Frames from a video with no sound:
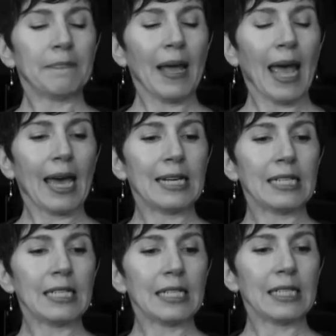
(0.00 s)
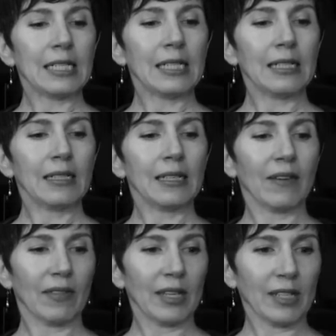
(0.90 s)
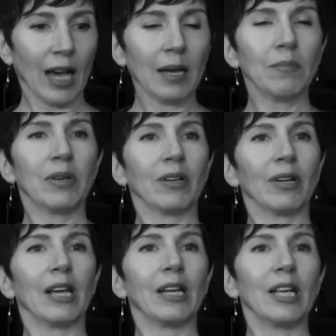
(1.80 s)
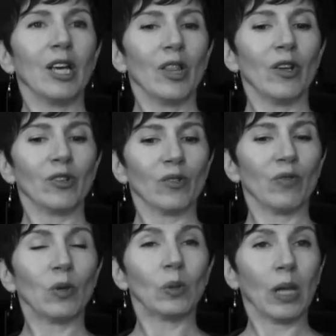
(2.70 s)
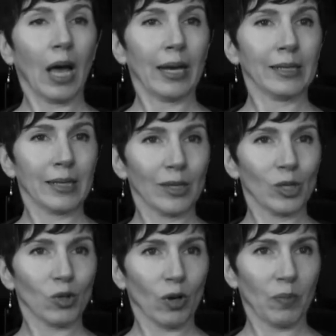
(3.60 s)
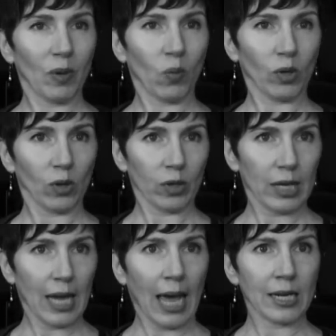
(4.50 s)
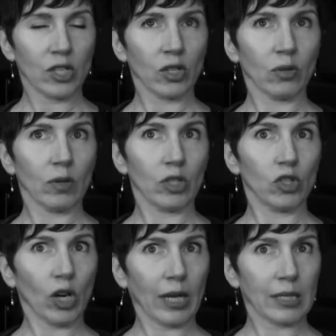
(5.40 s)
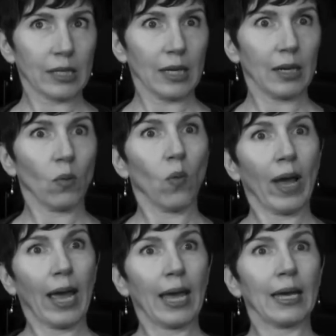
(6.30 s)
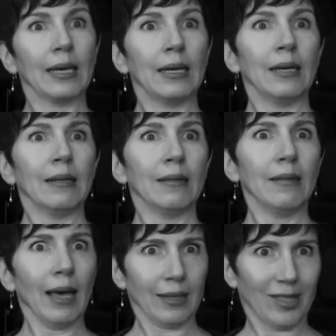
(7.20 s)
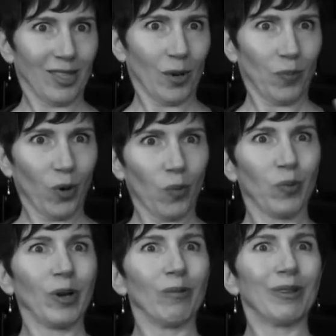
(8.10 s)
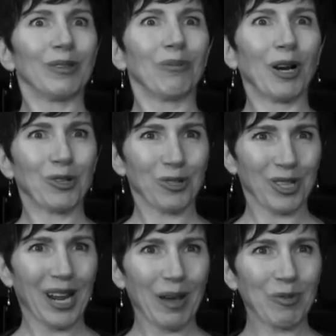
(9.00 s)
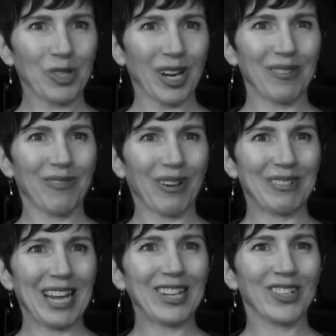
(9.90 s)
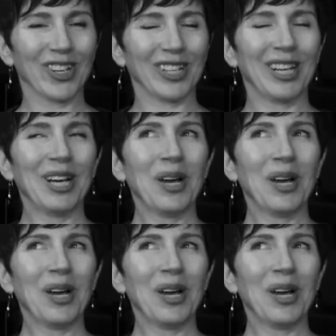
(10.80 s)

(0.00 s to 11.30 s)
And given the time period, there's a few lines in the script that we're looking at to adjust in a way that's appropriate with the Rodgers and Hammerstein Foundation,